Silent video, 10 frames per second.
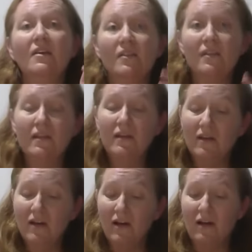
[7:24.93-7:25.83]
The
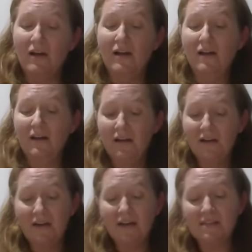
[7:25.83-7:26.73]

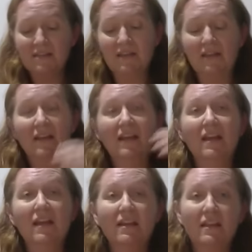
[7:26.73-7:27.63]
hardest
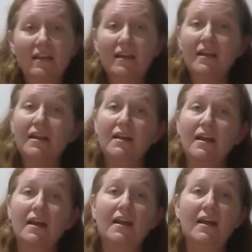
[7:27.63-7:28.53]
thing that
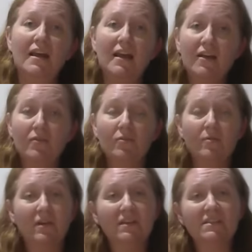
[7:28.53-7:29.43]
ever
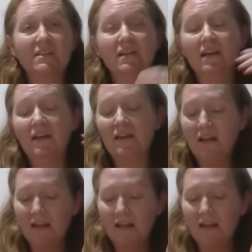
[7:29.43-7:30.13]
was done,